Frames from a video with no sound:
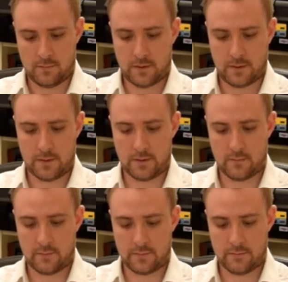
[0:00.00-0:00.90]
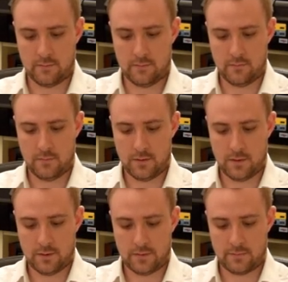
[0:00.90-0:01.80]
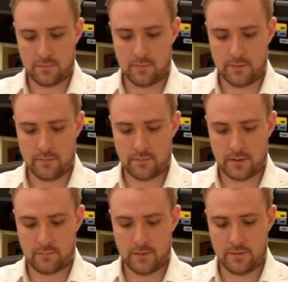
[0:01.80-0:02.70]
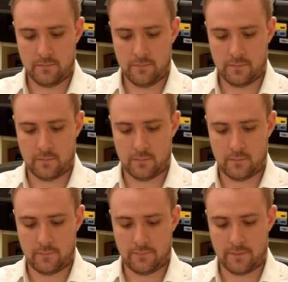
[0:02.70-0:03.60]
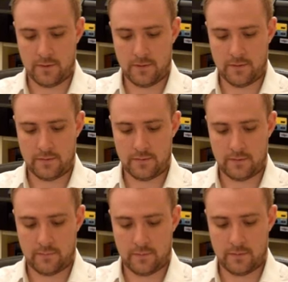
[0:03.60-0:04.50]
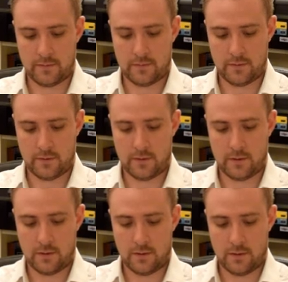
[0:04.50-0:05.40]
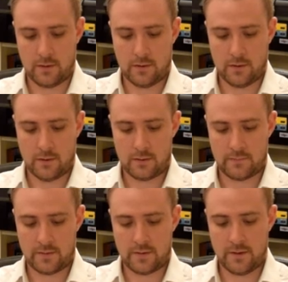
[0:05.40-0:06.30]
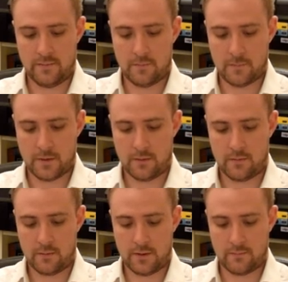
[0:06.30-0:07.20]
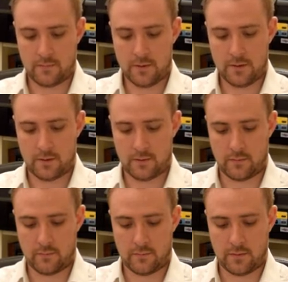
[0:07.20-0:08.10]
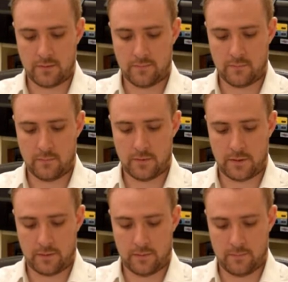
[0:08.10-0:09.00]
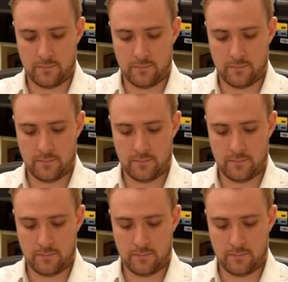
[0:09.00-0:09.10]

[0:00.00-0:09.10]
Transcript: And he caused all small and great, rich and poor, and freemen and servants to receive the mark on their right hand or on their forehead.